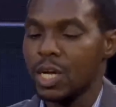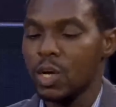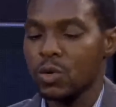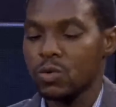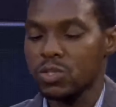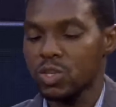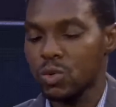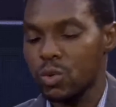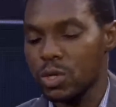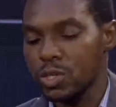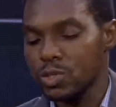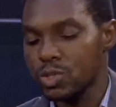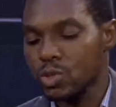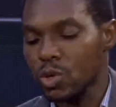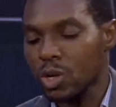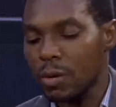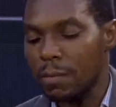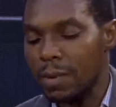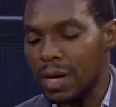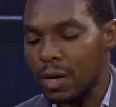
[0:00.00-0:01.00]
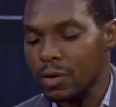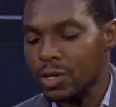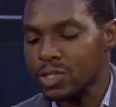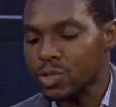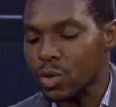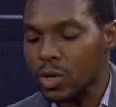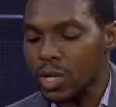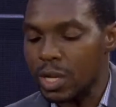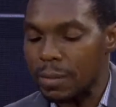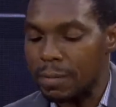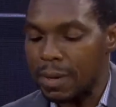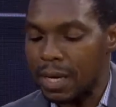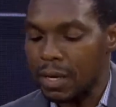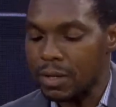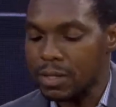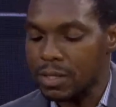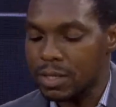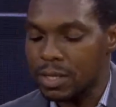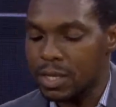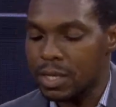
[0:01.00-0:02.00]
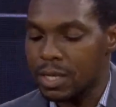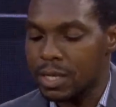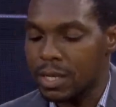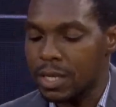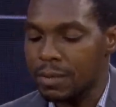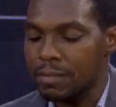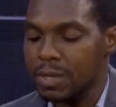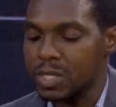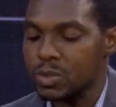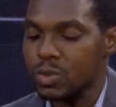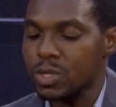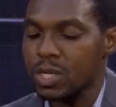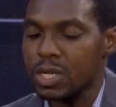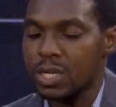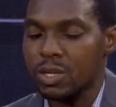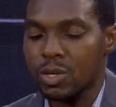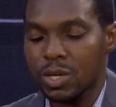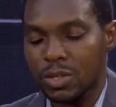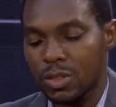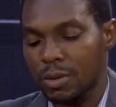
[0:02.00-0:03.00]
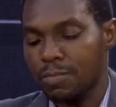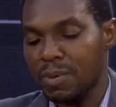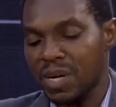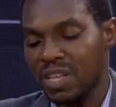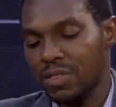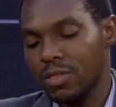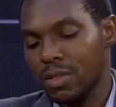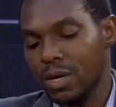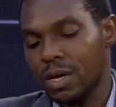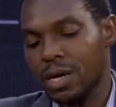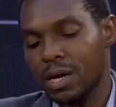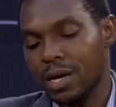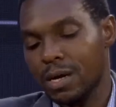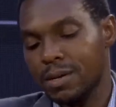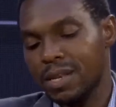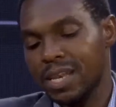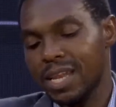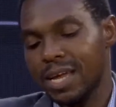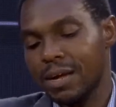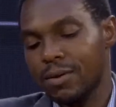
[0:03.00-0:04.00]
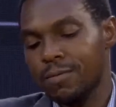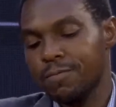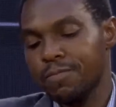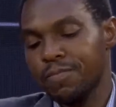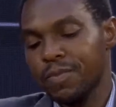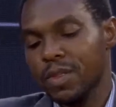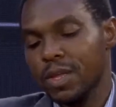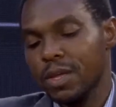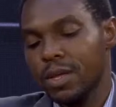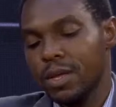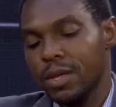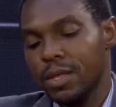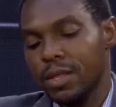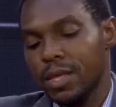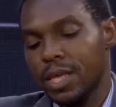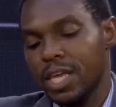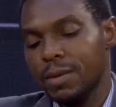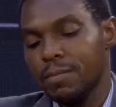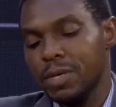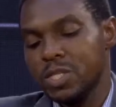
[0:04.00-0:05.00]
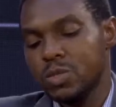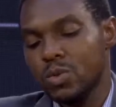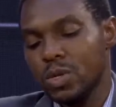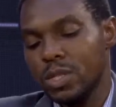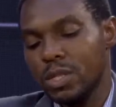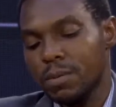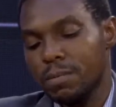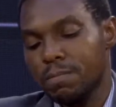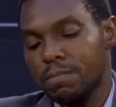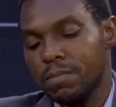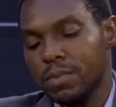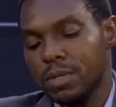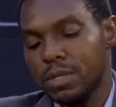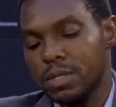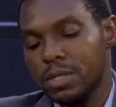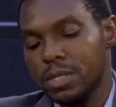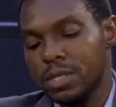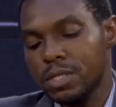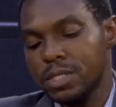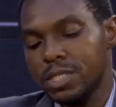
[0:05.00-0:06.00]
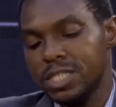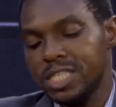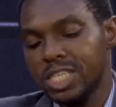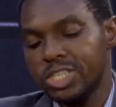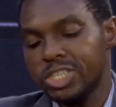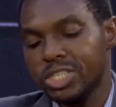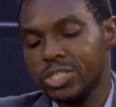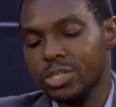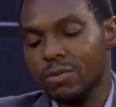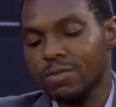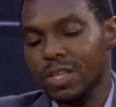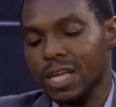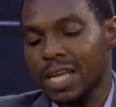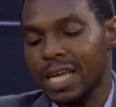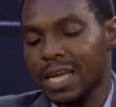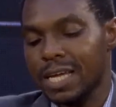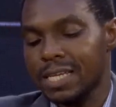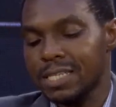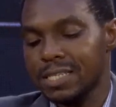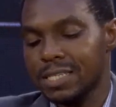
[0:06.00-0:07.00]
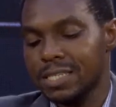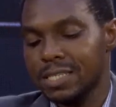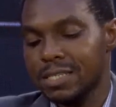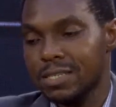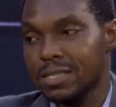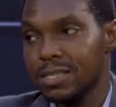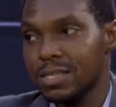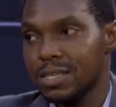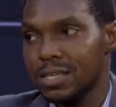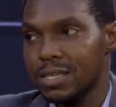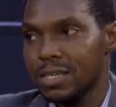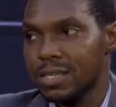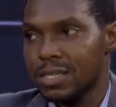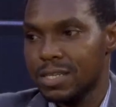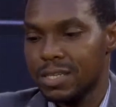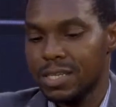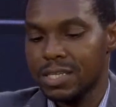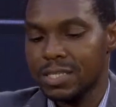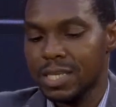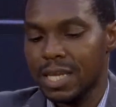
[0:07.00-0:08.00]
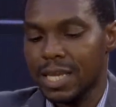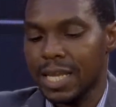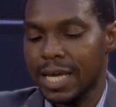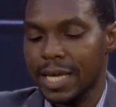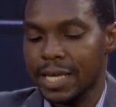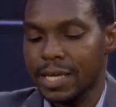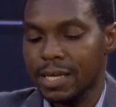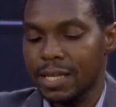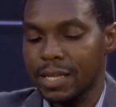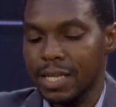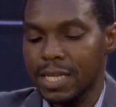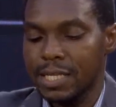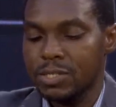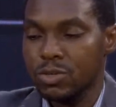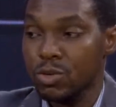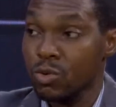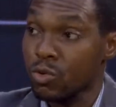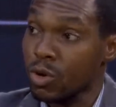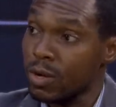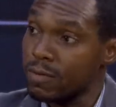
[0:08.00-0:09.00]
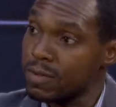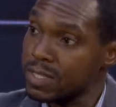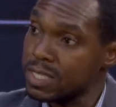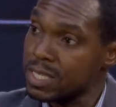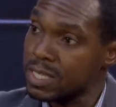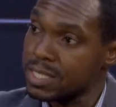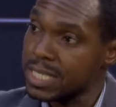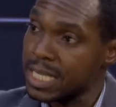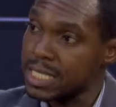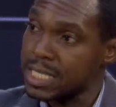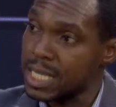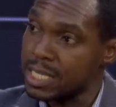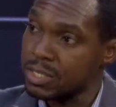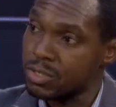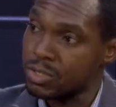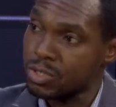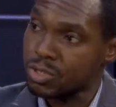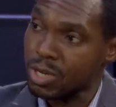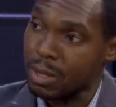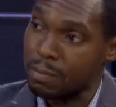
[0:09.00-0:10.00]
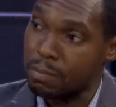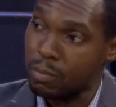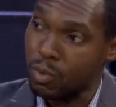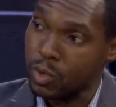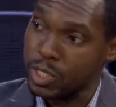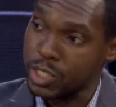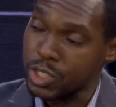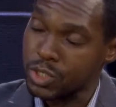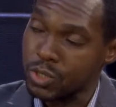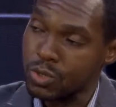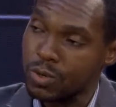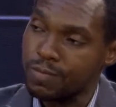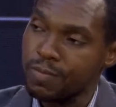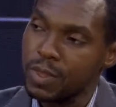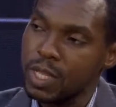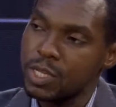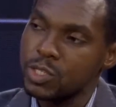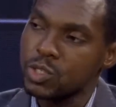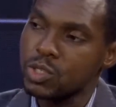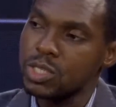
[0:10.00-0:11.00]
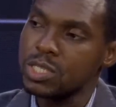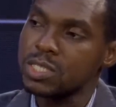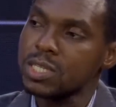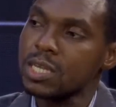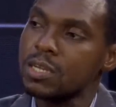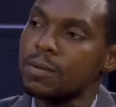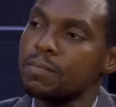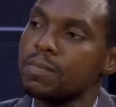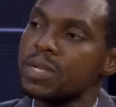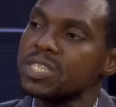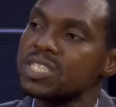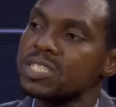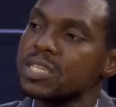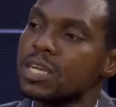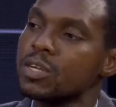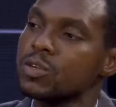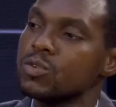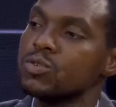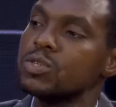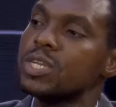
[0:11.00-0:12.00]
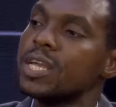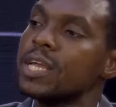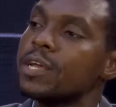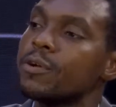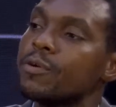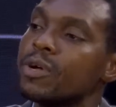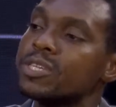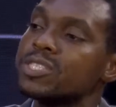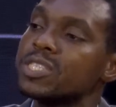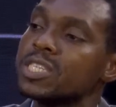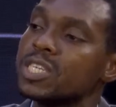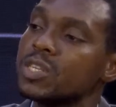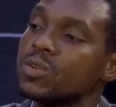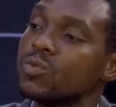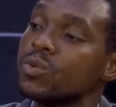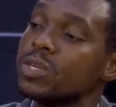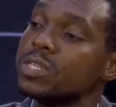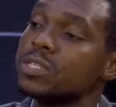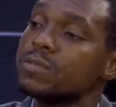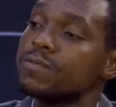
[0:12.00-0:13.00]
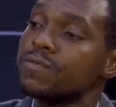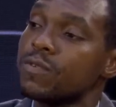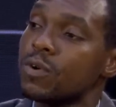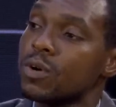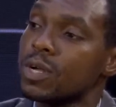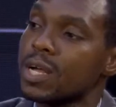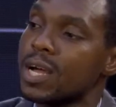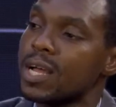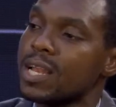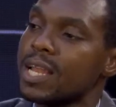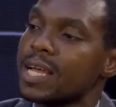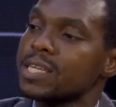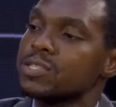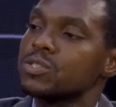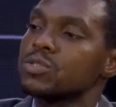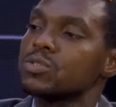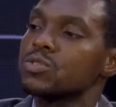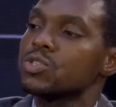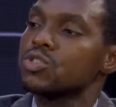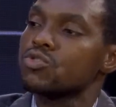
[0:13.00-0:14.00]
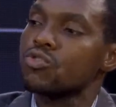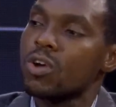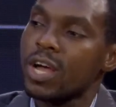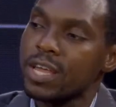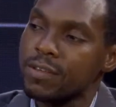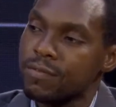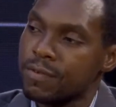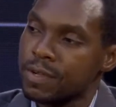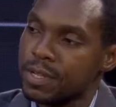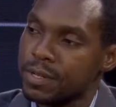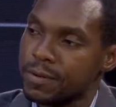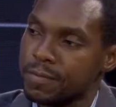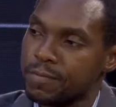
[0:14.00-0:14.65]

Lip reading: So what you're talking about in between, look at the hand now, in between the digits of the hand. These are like little crevices that tend to trap moisture. So these kind of places are good areas in which fungi like to thrive in.